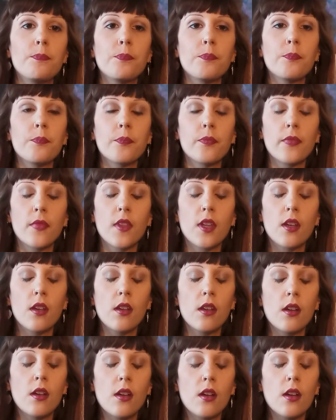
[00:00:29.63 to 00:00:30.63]

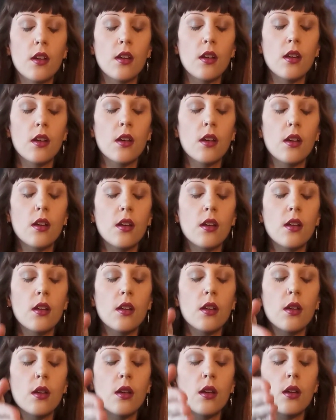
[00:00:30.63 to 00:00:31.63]

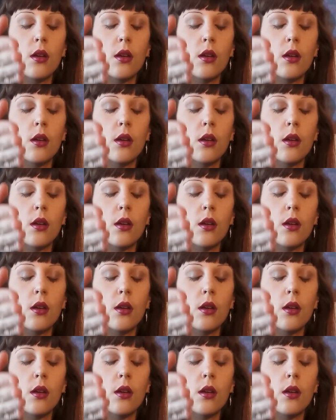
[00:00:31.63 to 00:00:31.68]
Nobody speaks.